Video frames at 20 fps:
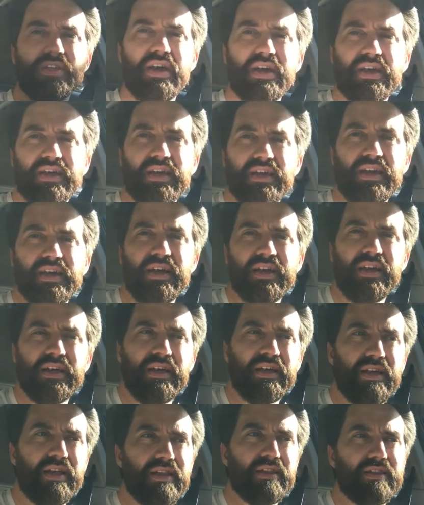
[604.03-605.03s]
like
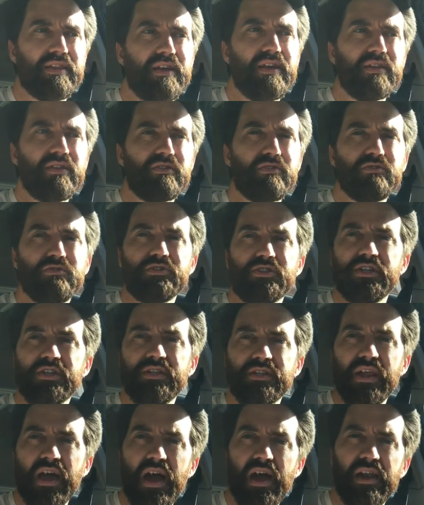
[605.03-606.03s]
the
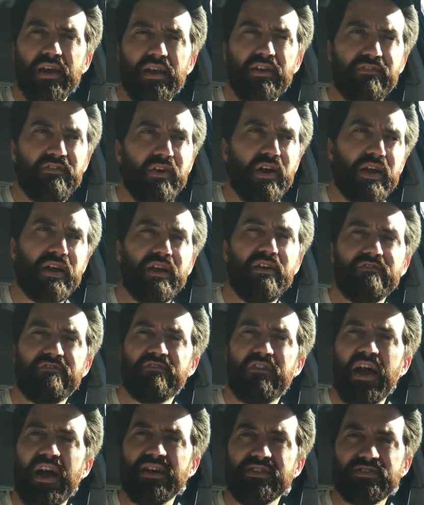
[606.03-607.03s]
illusion that if I get
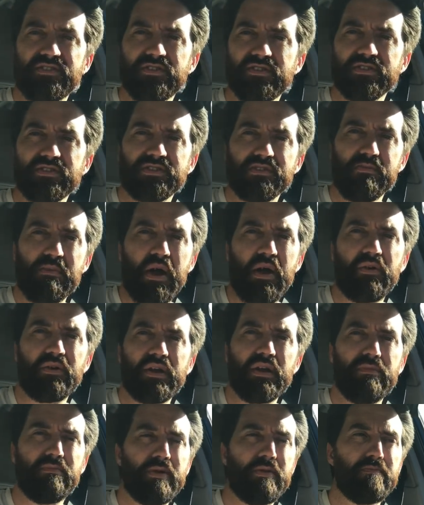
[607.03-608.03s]
faster, it's somehow
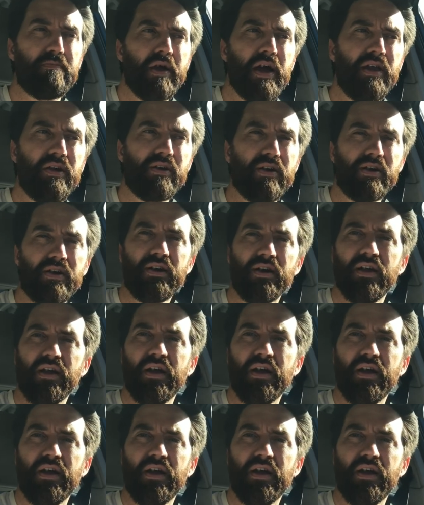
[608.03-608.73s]
going to be better.